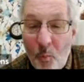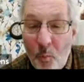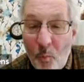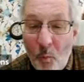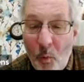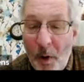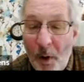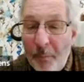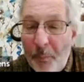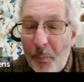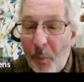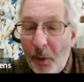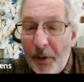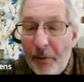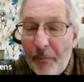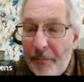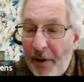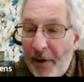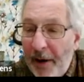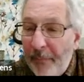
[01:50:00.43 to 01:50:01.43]

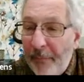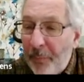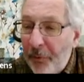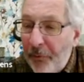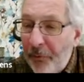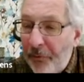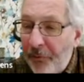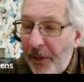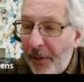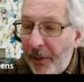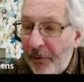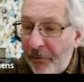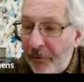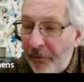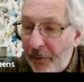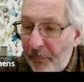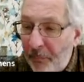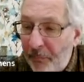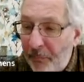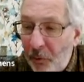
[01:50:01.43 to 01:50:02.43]
1.5% is
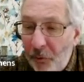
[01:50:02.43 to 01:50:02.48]
our